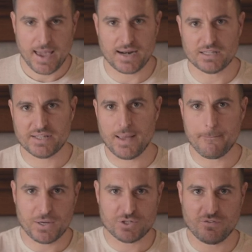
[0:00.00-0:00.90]
And I see a
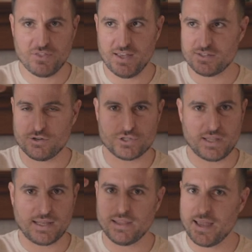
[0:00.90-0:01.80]
bunch of things that are just
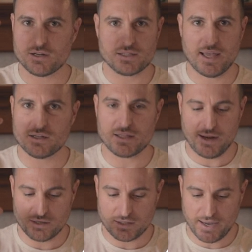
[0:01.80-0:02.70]
like layers, layers,
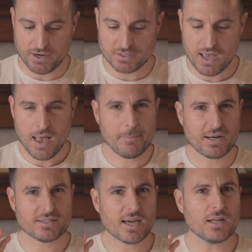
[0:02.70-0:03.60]
layers, layers, but
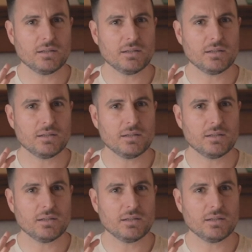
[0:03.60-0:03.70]
it's not a